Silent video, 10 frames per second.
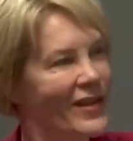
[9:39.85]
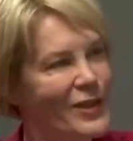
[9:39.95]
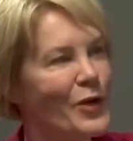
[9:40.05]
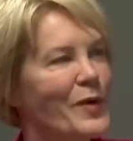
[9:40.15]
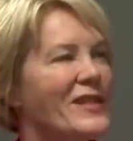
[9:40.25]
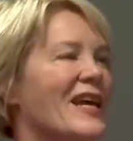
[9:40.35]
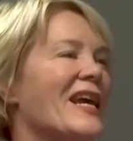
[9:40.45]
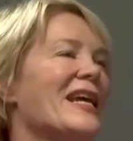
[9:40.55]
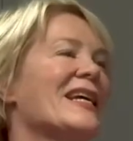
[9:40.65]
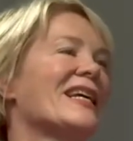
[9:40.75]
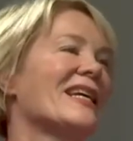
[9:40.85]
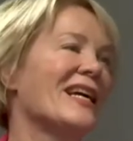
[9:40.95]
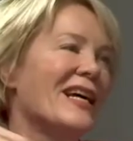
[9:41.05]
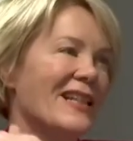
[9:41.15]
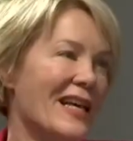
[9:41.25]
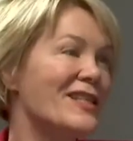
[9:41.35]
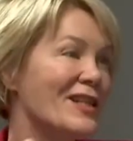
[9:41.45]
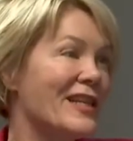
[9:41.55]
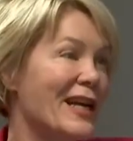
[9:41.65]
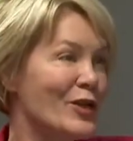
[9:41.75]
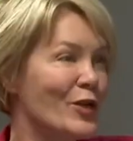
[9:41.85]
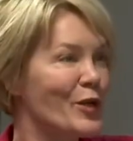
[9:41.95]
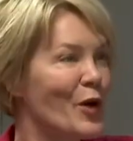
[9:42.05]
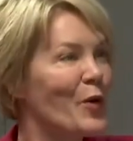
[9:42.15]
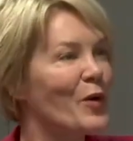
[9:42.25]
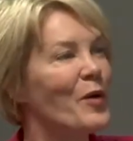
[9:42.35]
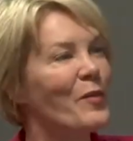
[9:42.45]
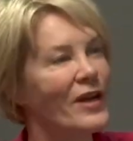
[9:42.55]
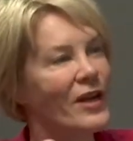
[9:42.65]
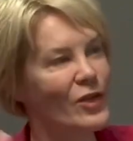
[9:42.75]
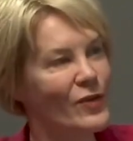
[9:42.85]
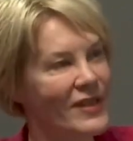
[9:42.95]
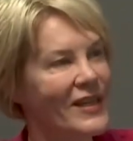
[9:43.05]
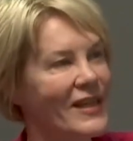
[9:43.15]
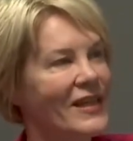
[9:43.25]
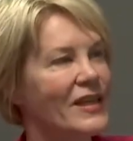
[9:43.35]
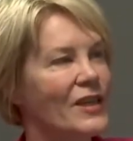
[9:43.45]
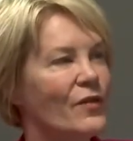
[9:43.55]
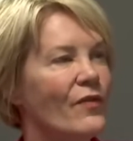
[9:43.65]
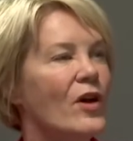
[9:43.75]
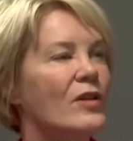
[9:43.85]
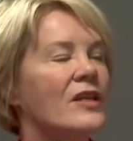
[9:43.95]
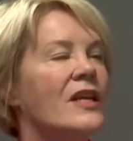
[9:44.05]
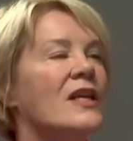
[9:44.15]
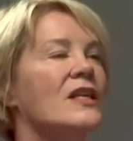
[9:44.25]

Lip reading: is always saying that's the danger zone when a country is likely to default.